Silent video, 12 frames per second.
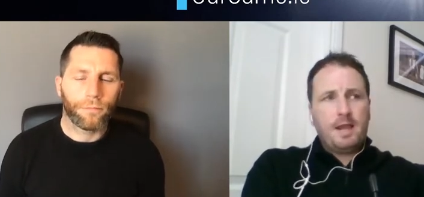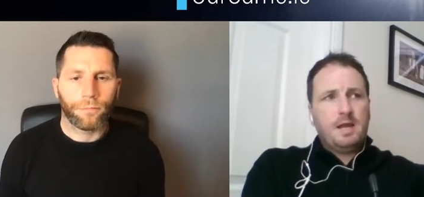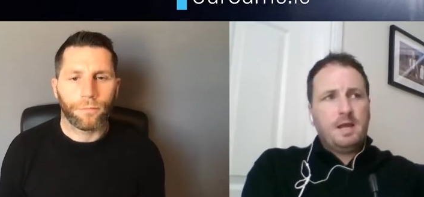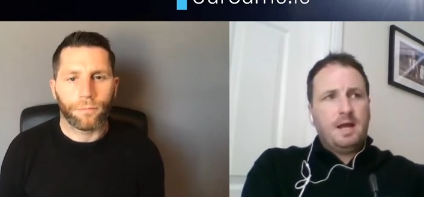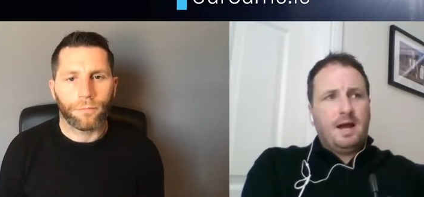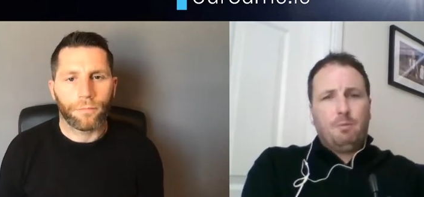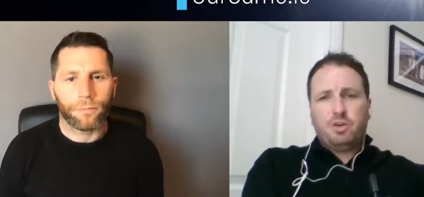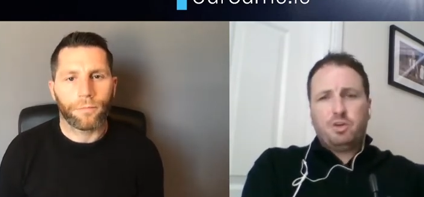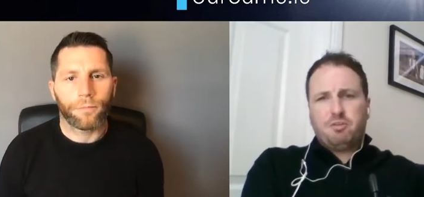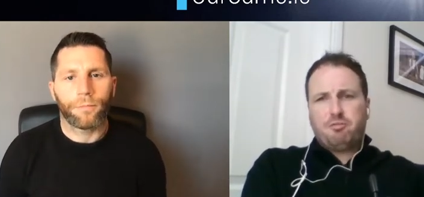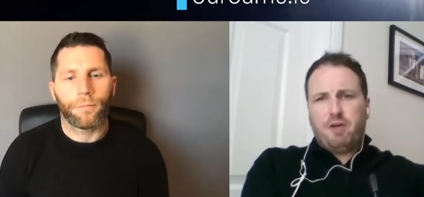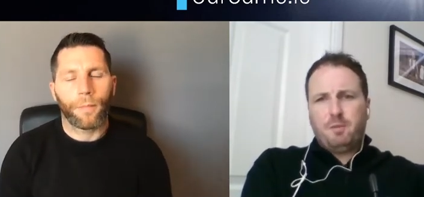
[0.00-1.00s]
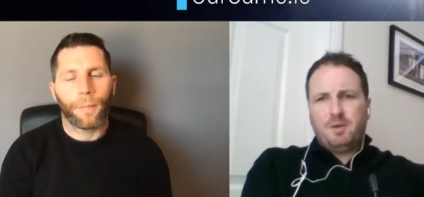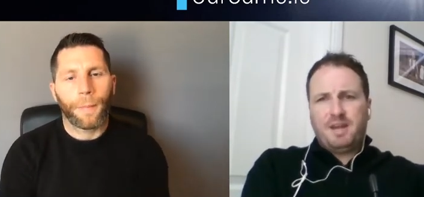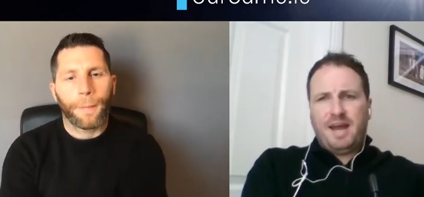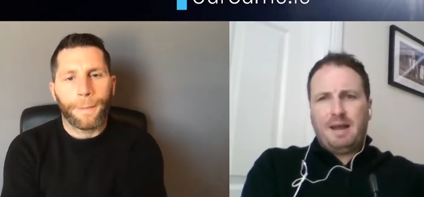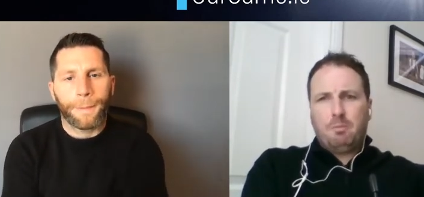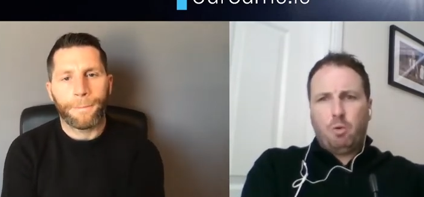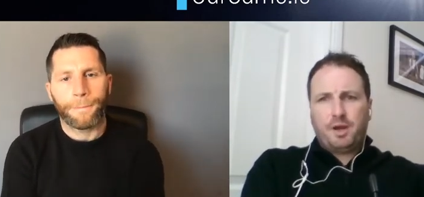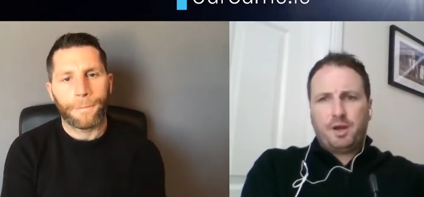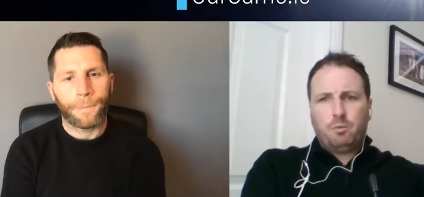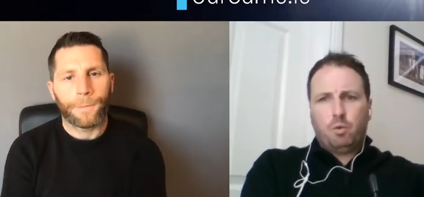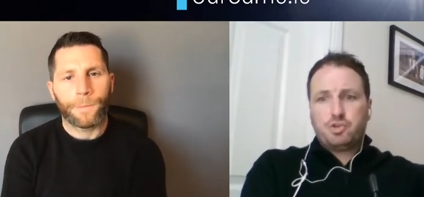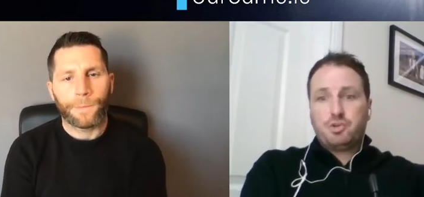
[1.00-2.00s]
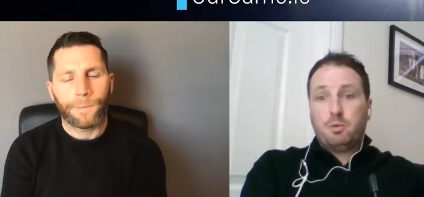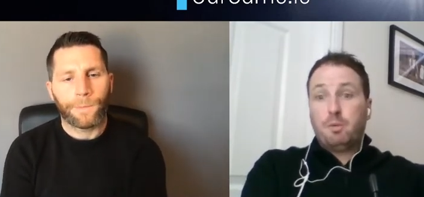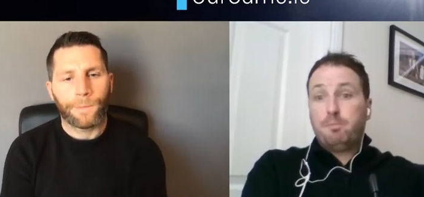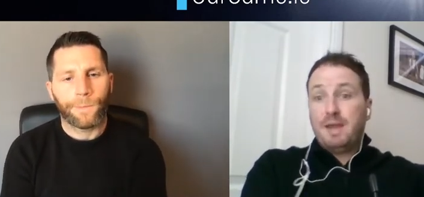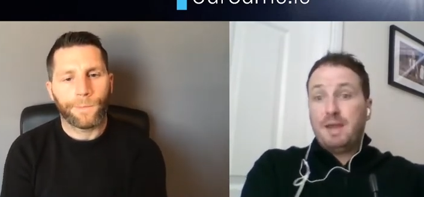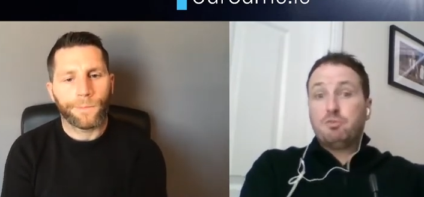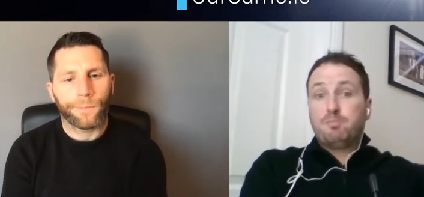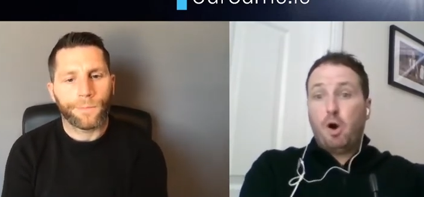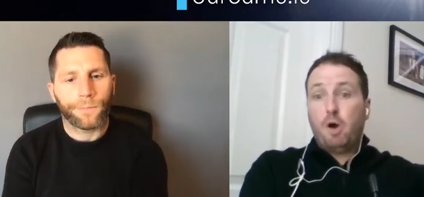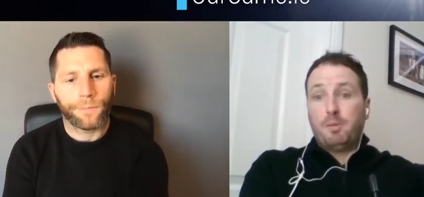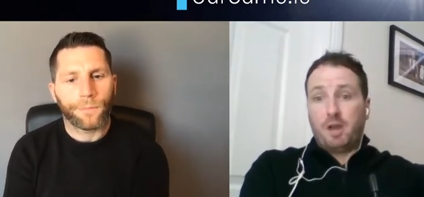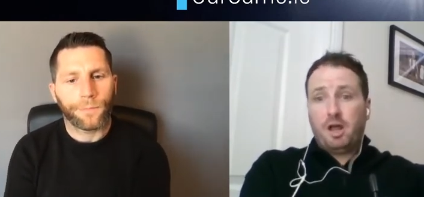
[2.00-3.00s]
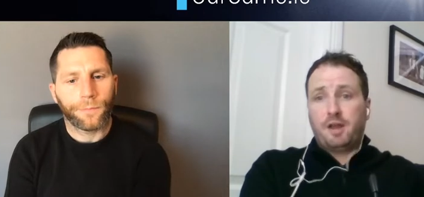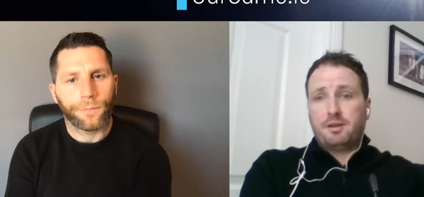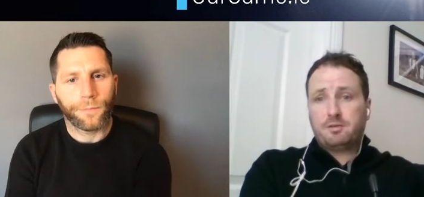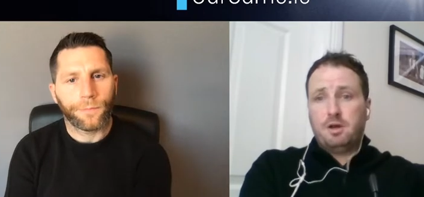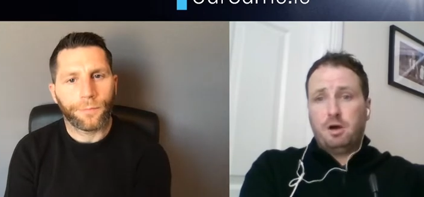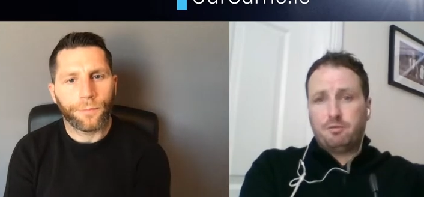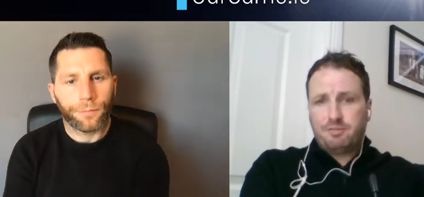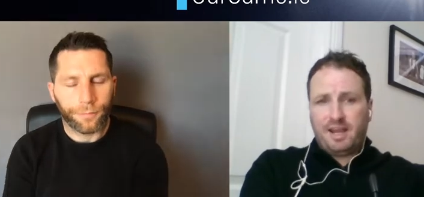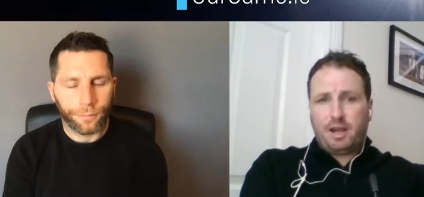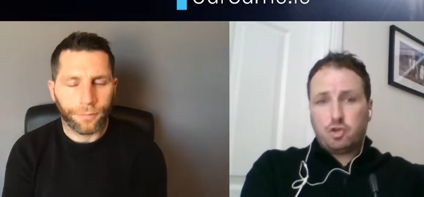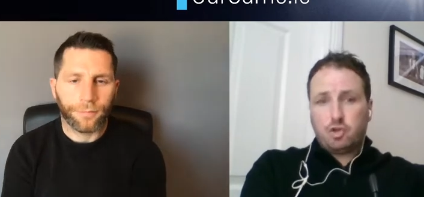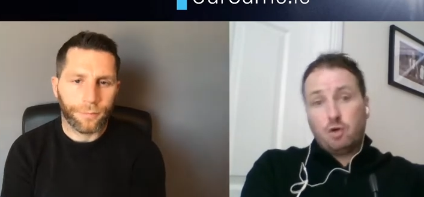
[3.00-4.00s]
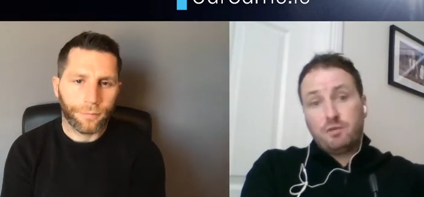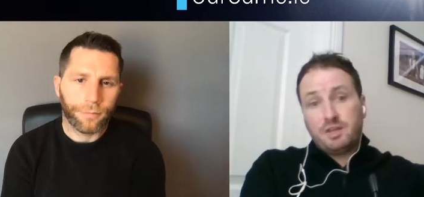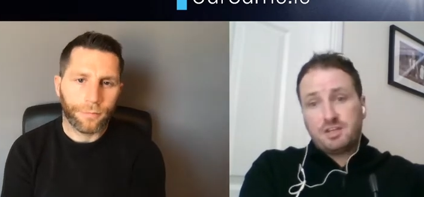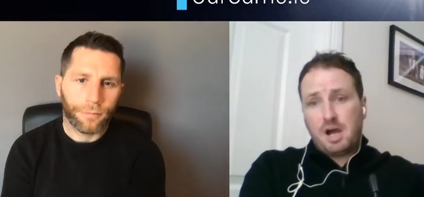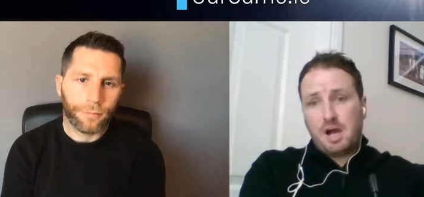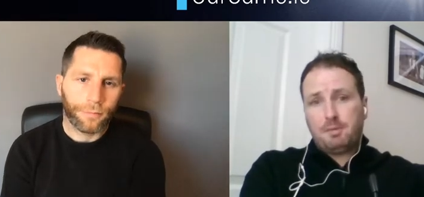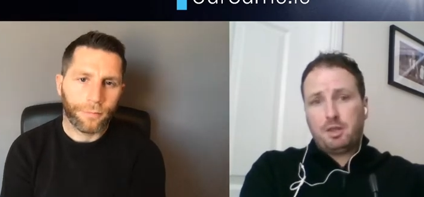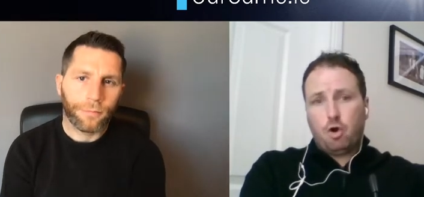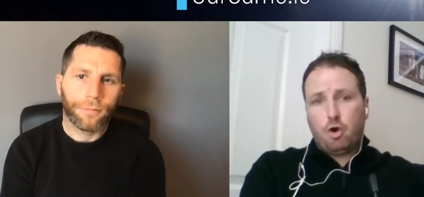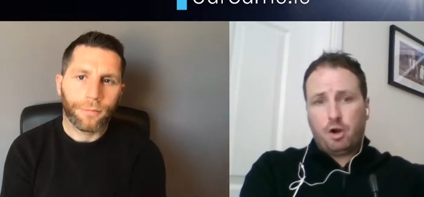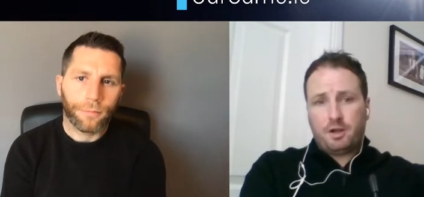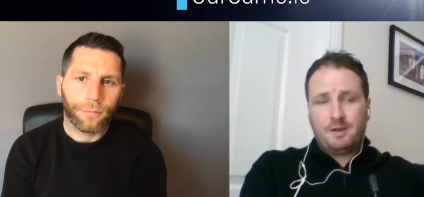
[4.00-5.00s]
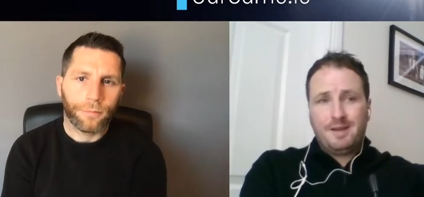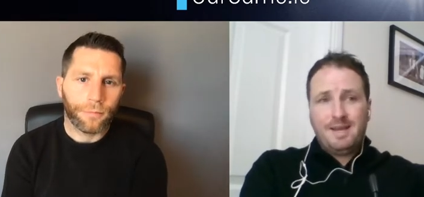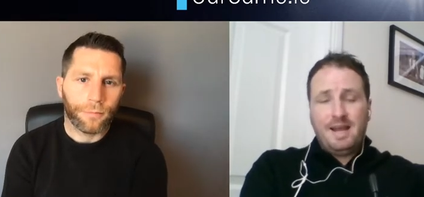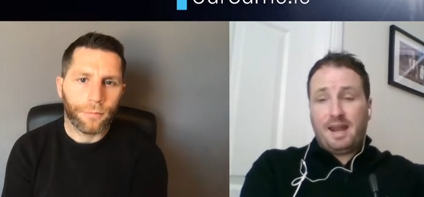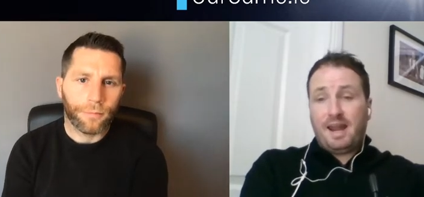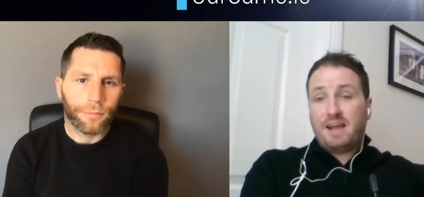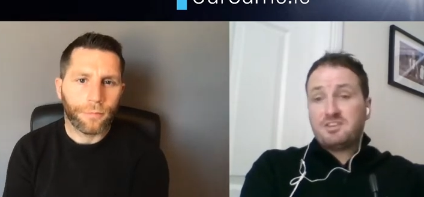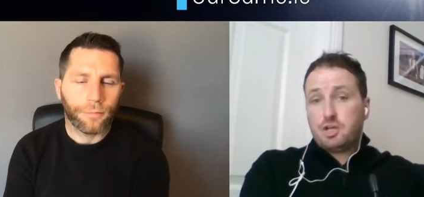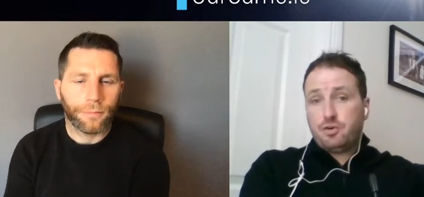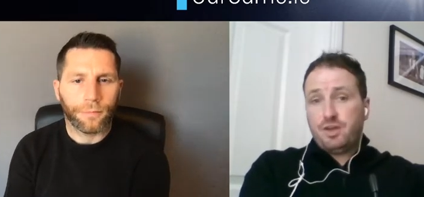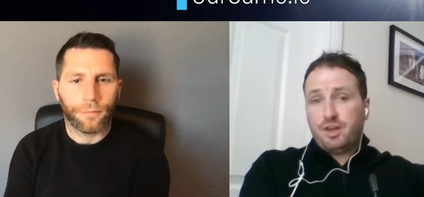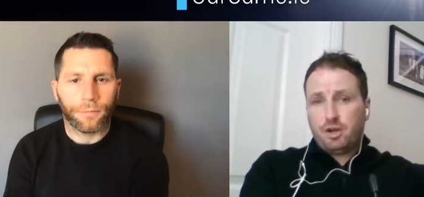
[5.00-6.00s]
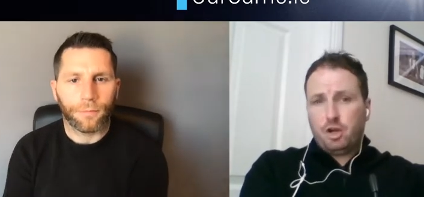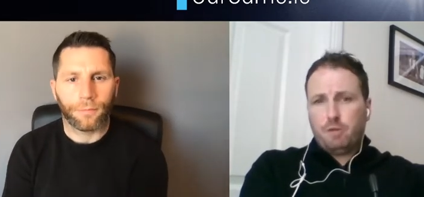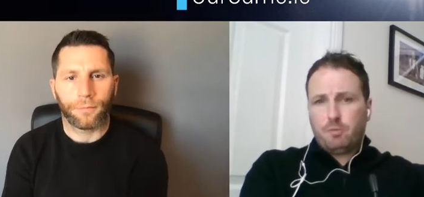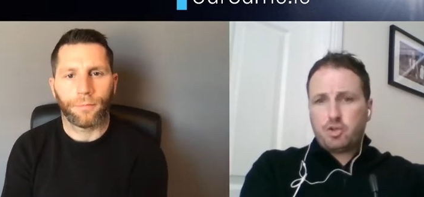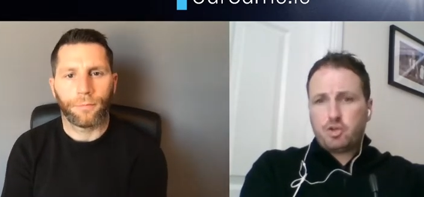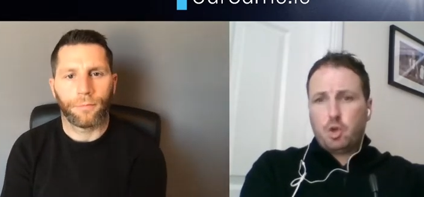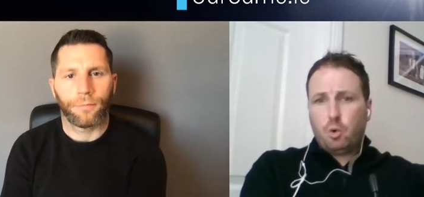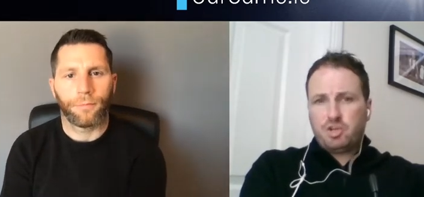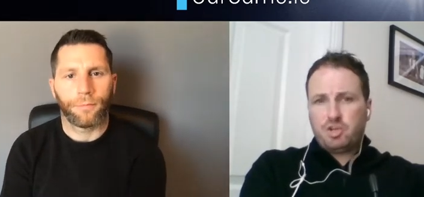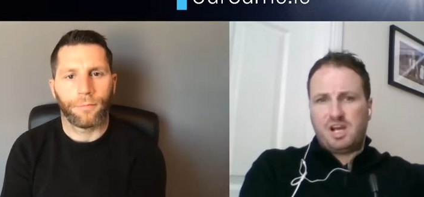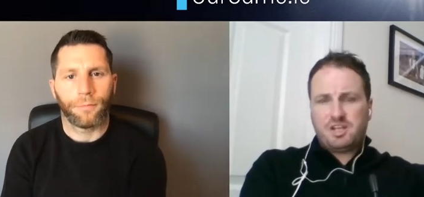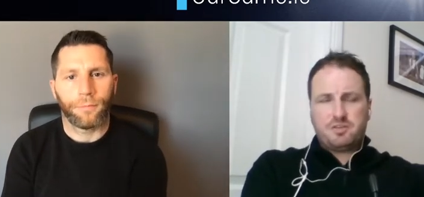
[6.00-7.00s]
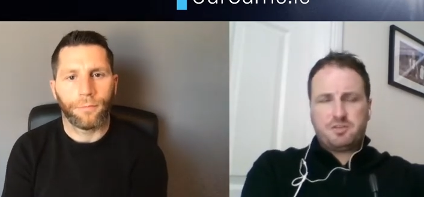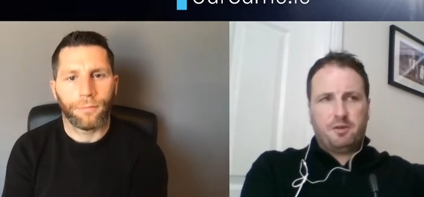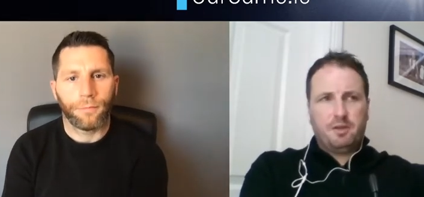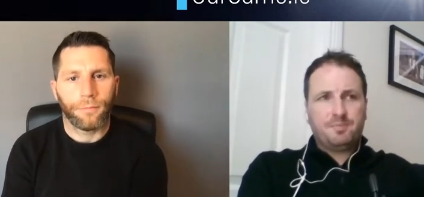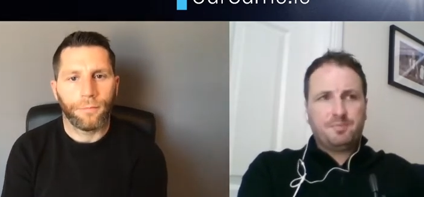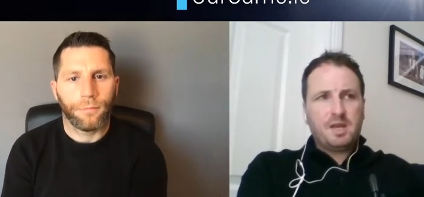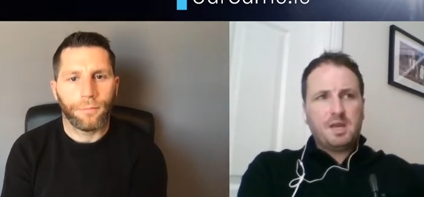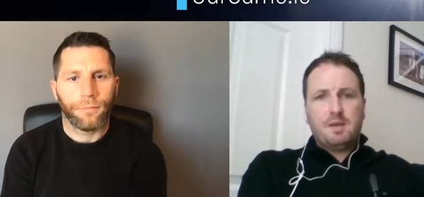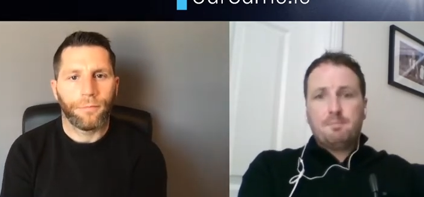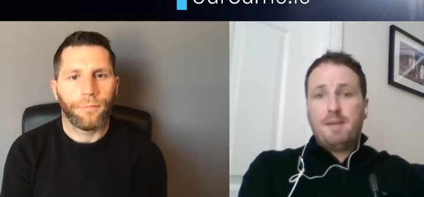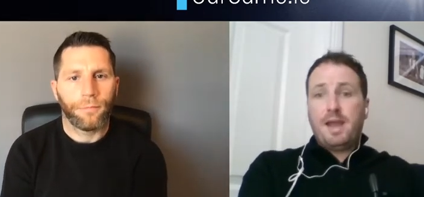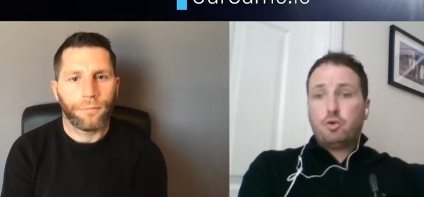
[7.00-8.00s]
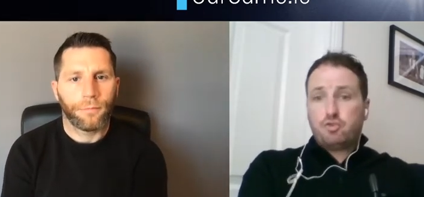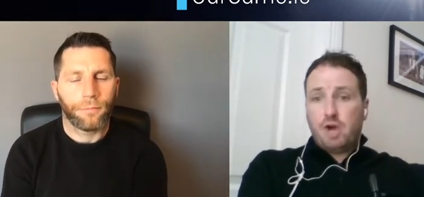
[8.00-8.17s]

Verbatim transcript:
Speaker 1: And what you found with Niall Morgan was there were he was bobbing a lot of, of kickouts over the top of the cordon, and it actually created a number of scoring chances for them. Mayo dropped